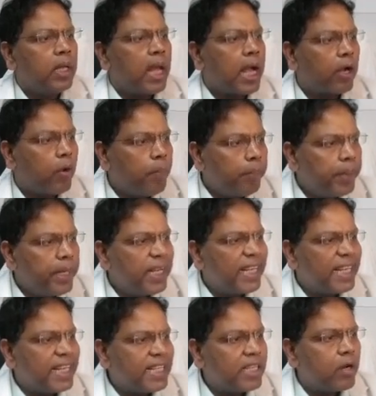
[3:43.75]

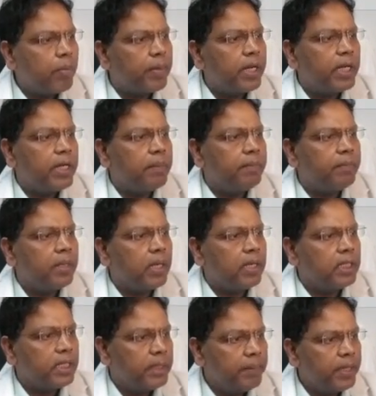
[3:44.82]
accompanying intraoperative
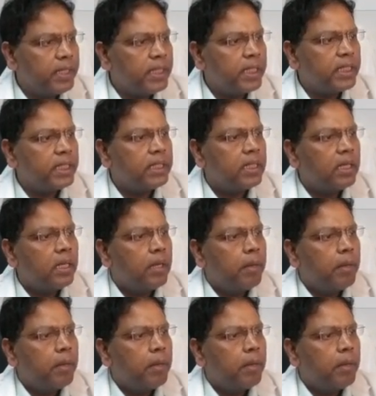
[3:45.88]
images.